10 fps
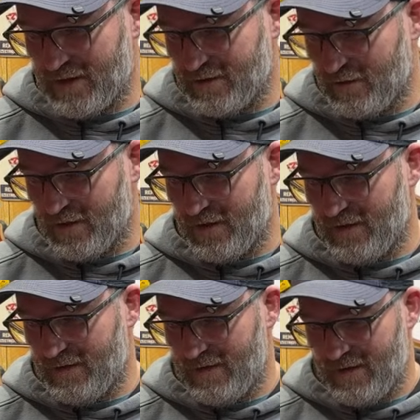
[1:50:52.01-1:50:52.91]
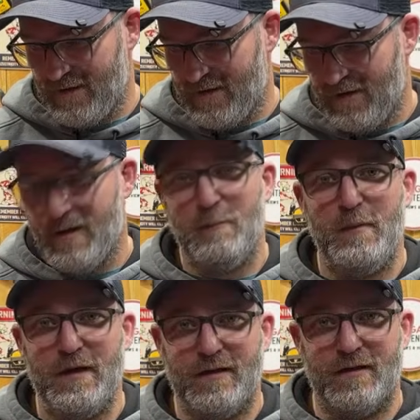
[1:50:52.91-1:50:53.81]
do the
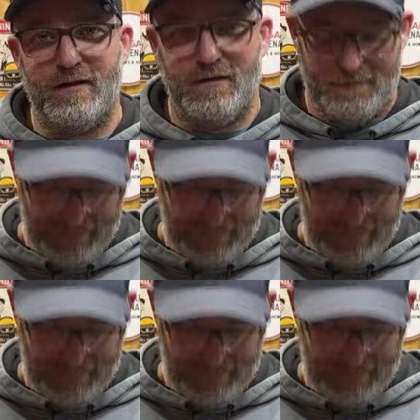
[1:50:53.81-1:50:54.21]
pick a